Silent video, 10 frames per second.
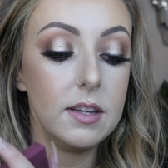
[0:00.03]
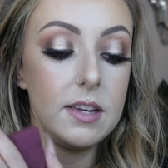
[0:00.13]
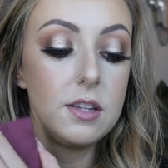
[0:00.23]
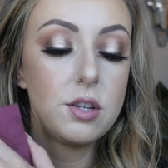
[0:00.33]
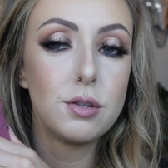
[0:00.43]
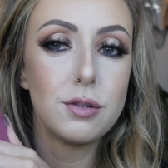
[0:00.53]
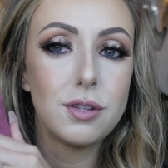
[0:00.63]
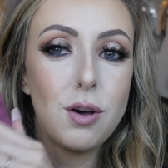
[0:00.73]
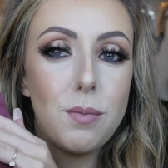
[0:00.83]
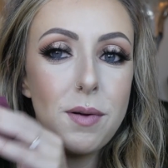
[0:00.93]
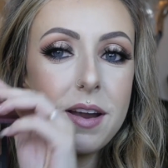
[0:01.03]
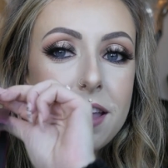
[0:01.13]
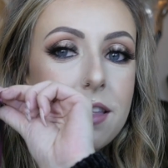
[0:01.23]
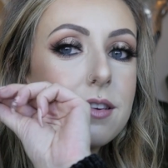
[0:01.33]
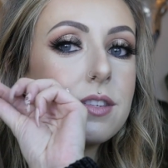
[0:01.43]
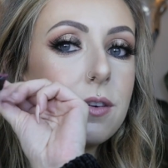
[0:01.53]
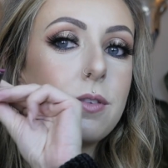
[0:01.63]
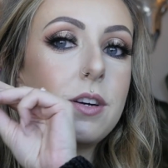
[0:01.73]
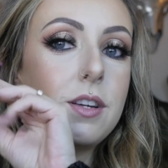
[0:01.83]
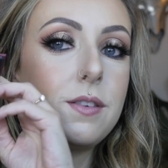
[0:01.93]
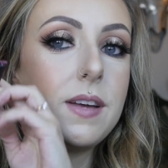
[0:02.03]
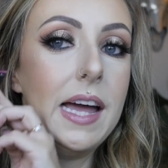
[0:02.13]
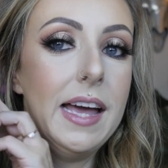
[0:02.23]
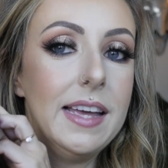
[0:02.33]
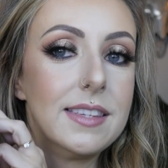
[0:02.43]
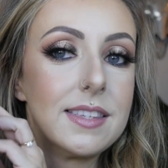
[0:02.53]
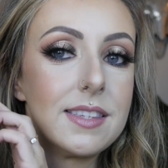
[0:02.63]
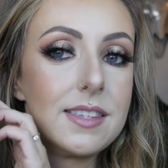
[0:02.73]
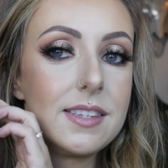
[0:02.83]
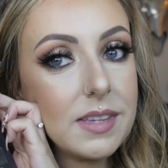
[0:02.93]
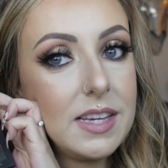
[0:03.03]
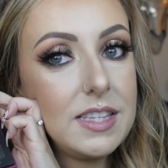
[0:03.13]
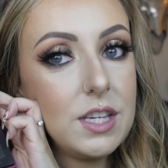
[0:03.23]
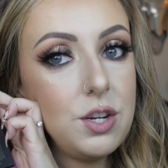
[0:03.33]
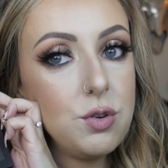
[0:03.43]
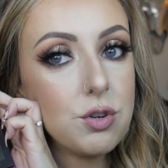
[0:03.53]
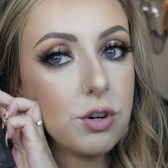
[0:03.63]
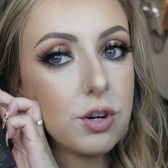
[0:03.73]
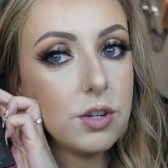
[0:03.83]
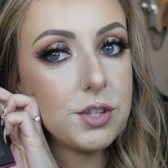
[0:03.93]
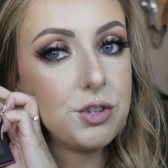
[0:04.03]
It's just so pretty. They're so good, you guys. It's a neutral girl's